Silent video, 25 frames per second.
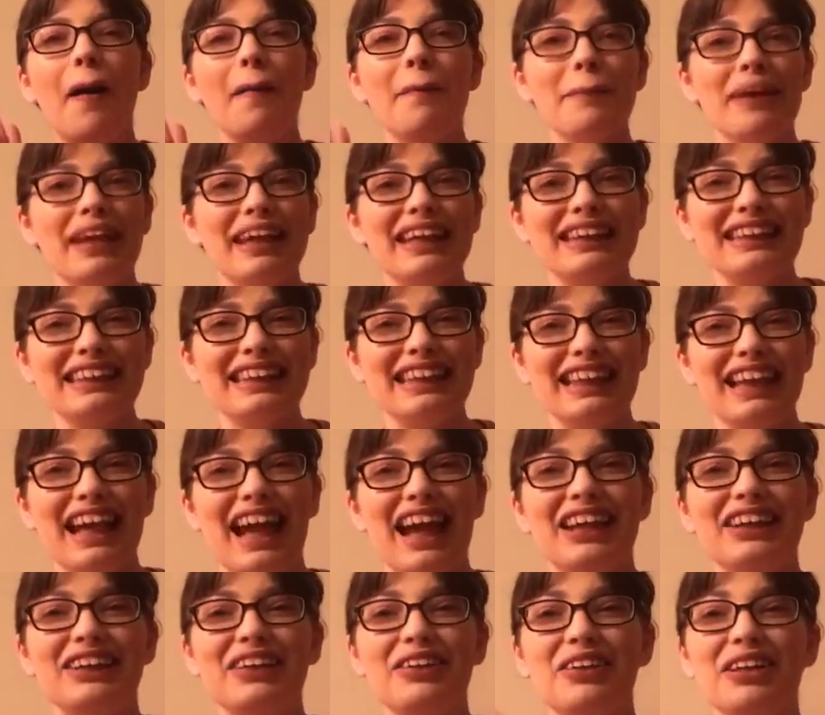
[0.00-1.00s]
amazing.
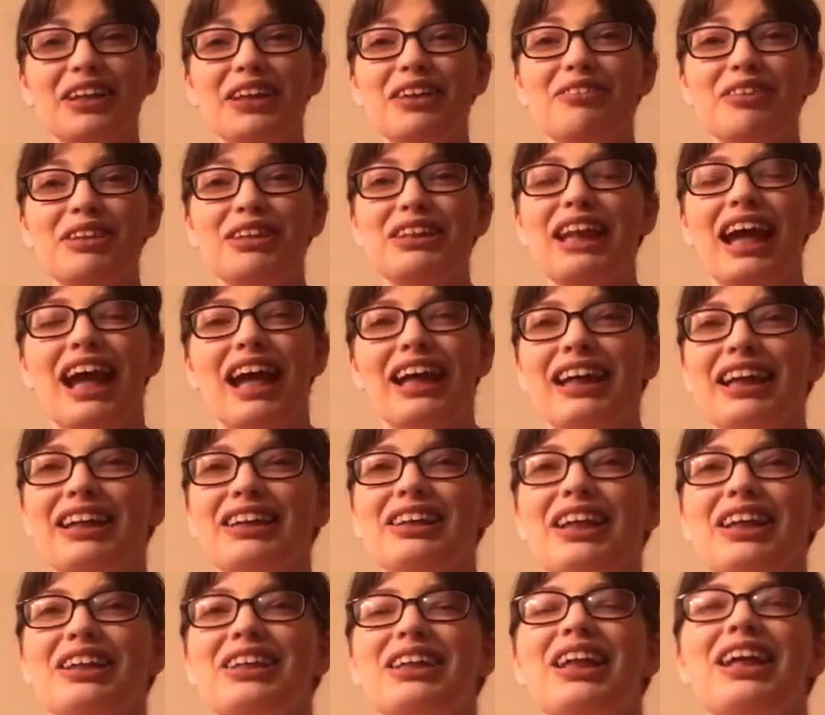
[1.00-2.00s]
I even I
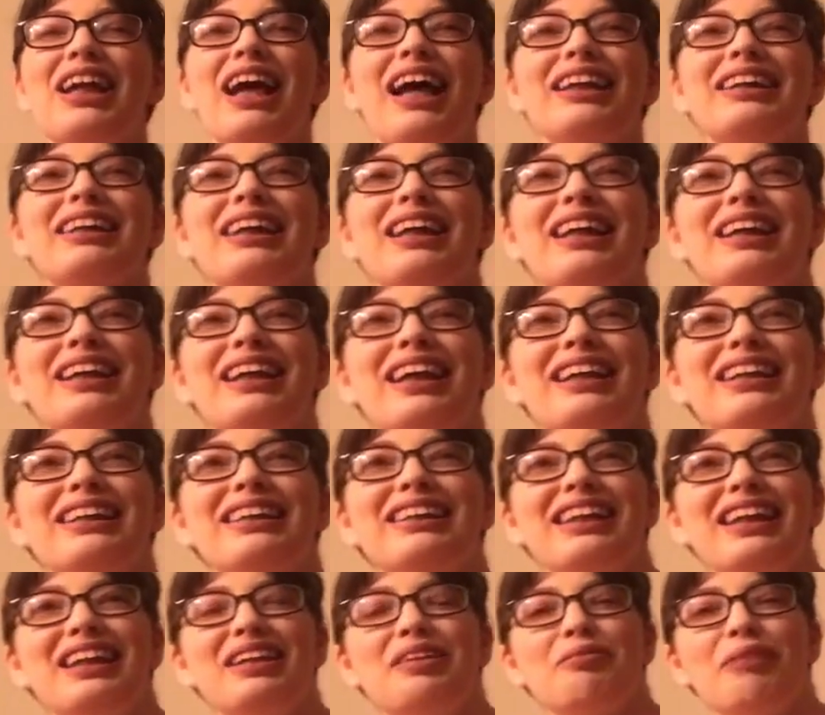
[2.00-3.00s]
did I, I
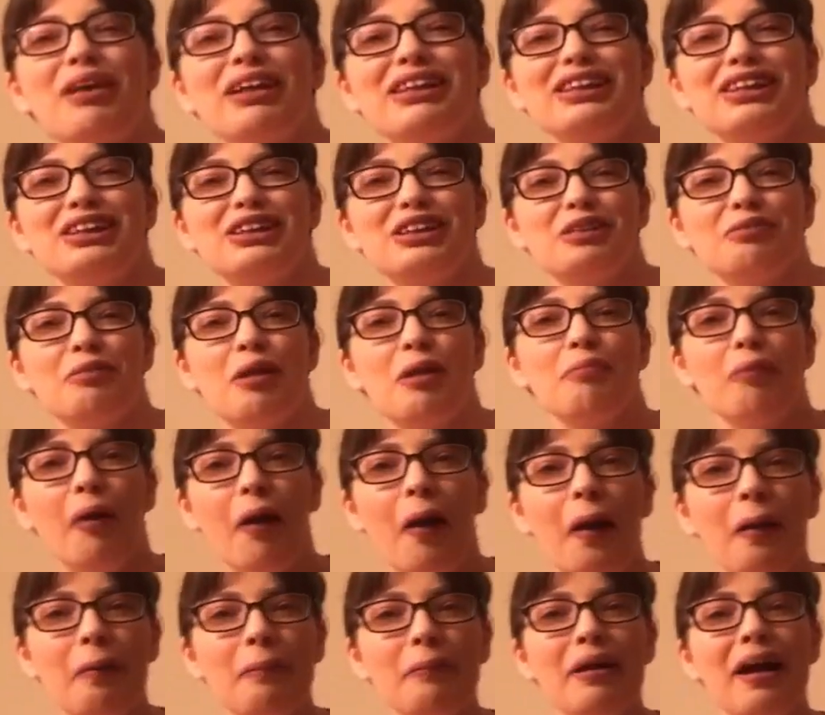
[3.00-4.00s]
sent a message to my
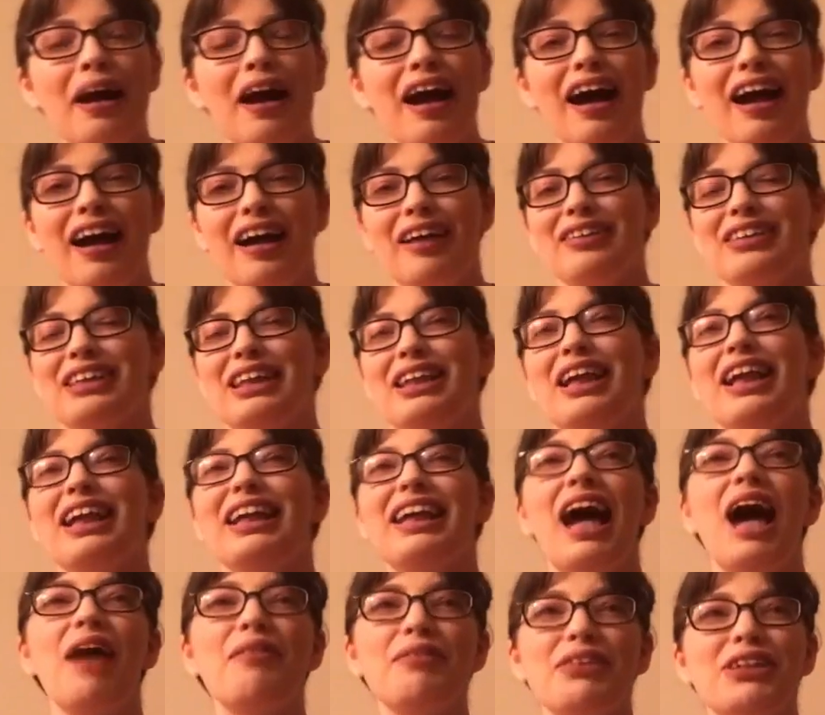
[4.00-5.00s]
mom, and I was like,
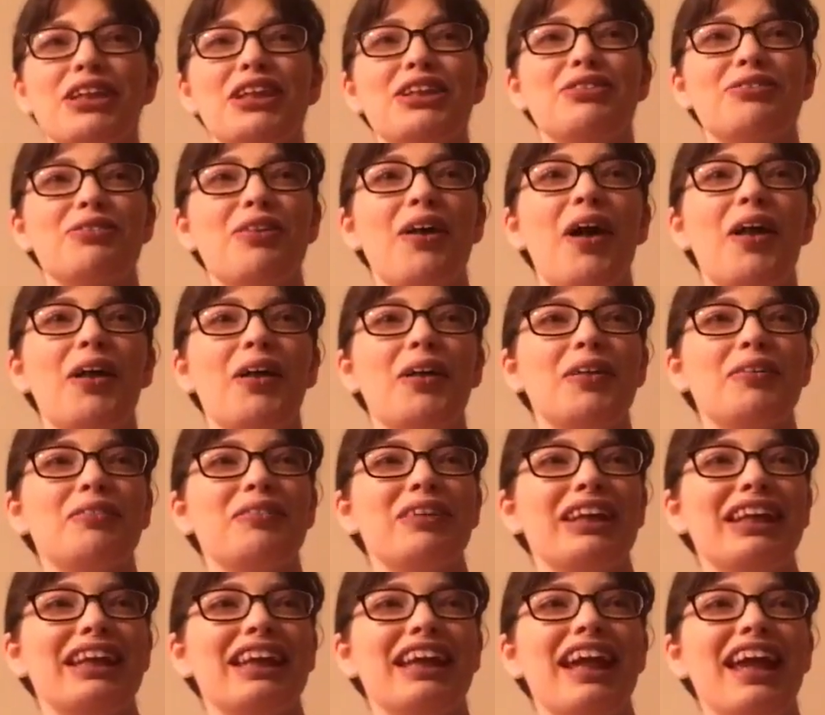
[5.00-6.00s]
Gabby just followed
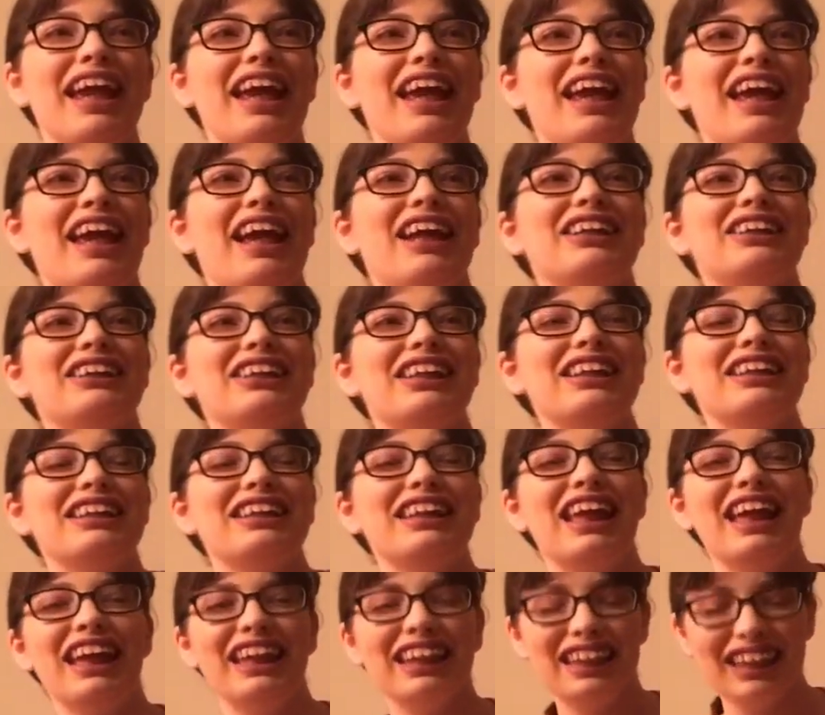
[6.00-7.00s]
me, and she's
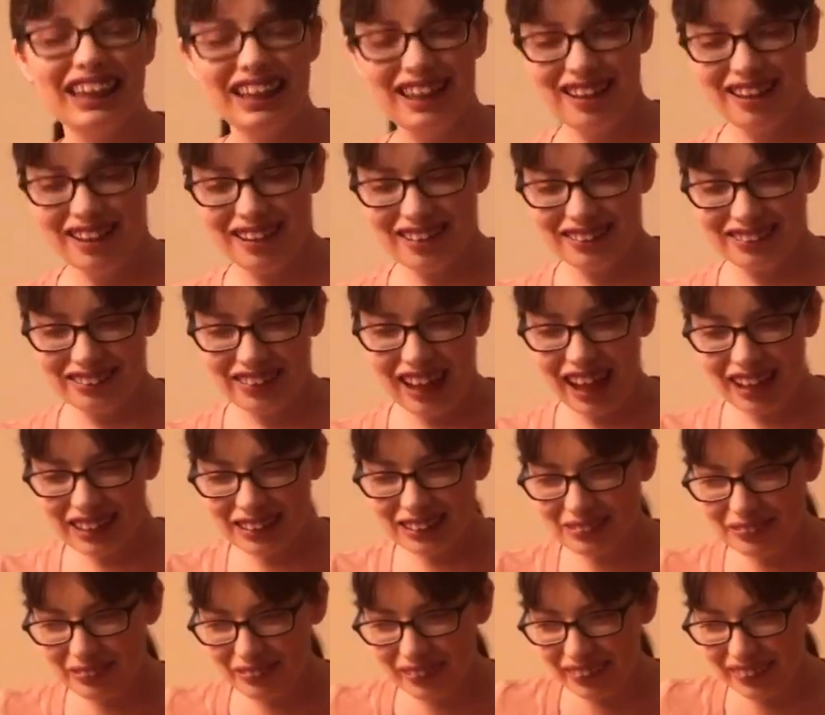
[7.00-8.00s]
like,
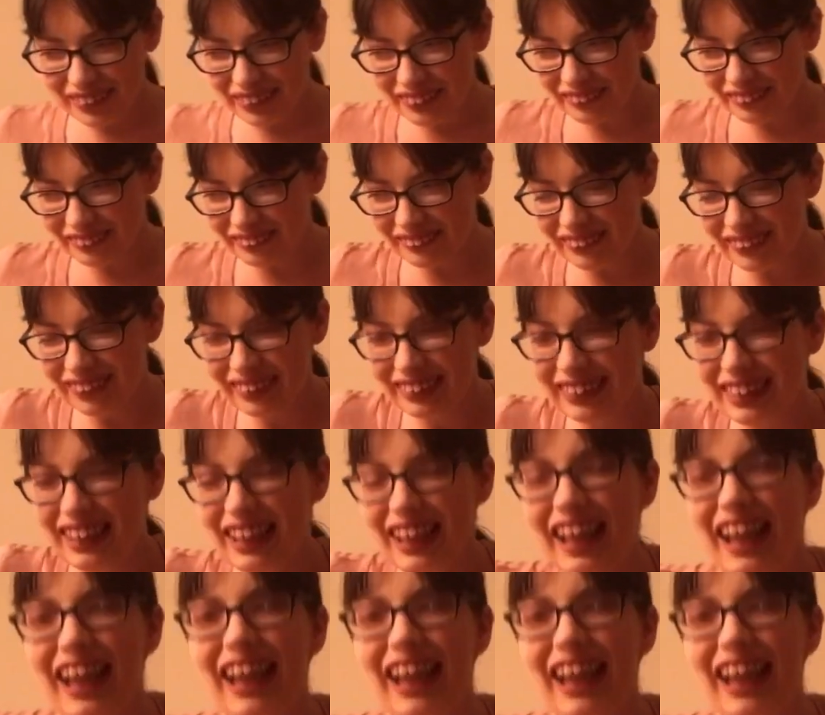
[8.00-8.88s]
that's wonderful.